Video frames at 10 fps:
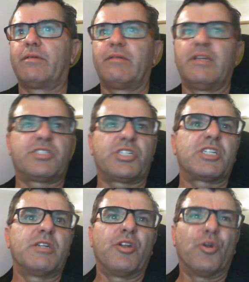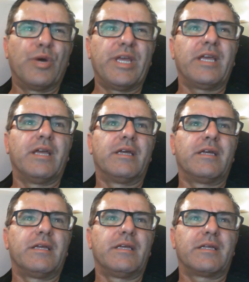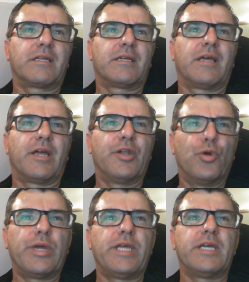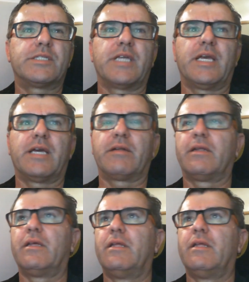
it's just an annoying sound.